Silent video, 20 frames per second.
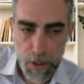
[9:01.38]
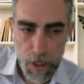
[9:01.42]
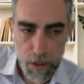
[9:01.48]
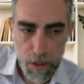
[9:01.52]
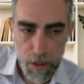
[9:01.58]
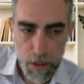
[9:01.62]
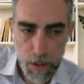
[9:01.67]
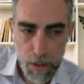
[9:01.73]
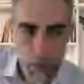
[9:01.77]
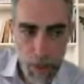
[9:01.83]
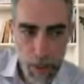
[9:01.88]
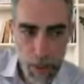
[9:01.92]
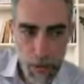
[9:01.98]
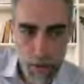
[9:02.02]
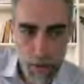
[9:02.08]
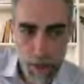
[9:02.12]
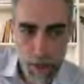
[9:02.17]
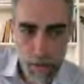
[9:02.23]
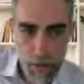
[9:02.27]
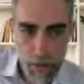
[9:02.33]
out to me about
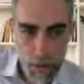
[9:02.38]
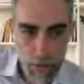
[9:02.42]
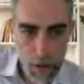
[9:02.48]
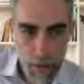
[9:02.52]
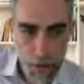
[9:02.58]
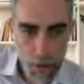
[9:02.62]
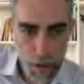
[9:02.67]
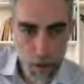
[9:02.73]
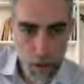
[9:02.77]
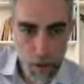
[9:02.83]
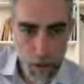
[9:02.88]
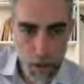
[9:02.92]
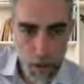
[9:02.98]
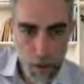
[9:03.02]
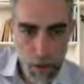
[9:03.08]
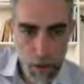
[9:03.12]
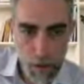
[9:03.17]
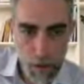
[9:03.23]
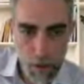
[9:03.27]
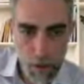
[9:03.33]
Everclaw
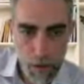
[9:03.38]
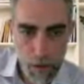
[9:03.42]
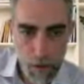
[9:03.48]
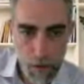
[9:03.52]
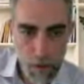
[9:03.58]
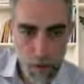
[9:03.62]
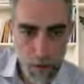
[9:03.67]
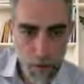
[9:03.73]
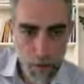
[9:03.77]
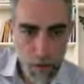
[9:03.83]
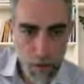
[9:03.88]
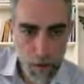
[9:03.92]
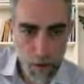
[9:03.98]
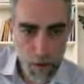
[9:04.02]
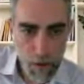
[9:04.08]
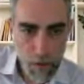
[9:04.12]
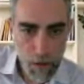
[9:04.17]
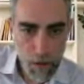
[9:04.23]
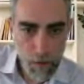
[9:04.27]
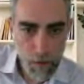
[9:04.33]
and
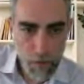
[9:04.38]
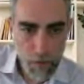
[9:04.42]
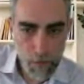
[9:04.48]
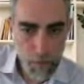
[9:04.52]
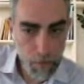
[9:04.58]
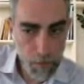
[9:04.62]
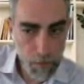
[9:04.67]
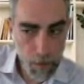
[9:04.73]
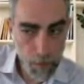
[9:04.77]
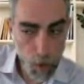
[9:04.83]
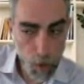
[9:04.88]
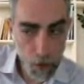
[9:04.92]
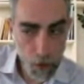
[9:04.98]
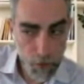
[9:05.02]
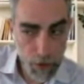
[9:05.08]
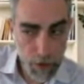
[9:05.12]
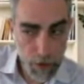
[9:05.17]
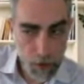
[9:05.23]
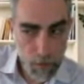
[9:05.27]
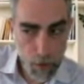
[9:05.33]
the
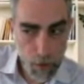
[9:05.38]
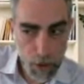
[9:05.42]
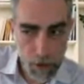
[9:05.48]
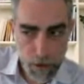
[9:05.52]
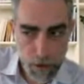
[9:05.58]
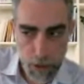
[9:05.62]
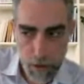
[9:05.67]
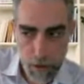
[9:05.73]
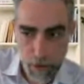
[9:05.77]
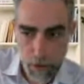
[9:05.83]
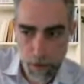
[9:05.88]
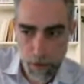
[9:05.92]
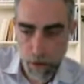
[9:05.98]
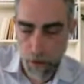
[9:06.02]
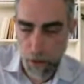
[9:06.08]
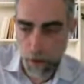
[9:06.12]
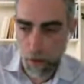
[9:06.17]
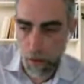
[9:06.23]
Morpheus project, and